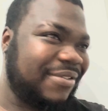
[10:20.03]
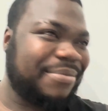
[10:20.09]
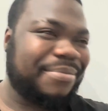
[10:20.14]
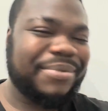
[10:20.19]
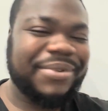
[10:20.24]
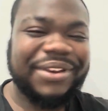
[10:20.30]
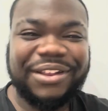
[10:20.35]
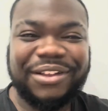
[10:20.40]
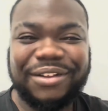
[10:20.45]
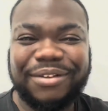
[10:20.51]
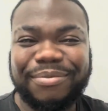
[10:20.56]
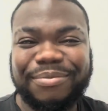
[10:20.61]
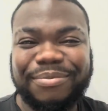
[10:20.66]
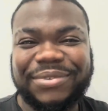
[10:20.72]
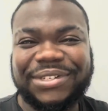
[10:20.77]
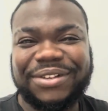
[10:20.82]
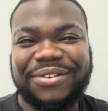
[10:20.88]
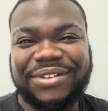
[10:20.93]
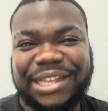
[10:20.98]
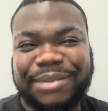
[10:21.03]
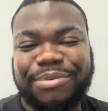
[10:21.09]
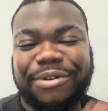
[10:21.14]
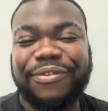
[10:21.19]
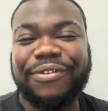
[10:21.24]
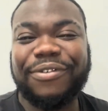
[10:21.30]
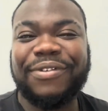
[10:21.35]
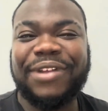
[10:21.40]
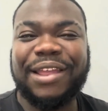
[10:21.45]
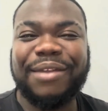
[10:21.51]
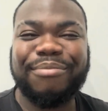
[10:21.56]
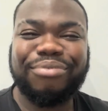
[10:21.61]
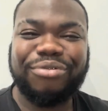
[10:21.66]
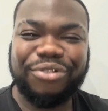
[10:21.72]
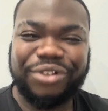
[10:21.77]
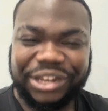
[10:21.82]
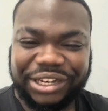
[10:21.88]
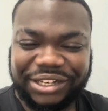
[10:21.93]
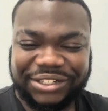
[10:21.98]
You know, someone say Prophet Rye
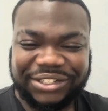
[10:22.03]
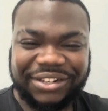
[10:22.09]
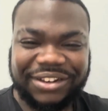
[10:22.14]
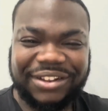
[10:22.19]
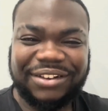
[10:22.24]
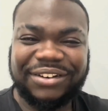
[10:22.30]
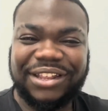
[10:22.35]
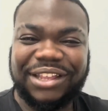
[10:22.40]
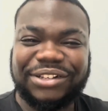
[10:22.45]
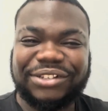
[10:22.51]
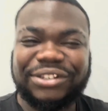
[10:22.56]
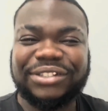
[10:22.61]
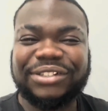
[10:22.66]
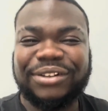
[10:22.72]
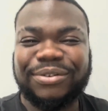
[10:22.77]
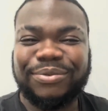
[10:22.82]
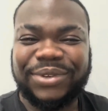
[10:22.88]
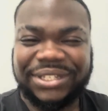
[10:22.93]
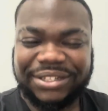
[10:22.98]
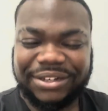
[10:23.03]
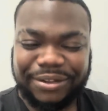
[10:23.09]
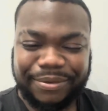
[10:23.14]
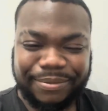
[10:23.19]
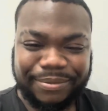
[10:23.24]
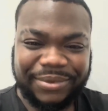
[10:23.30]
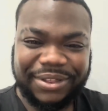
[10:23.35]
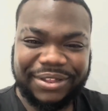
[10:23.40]
preach, teach us the wisdom.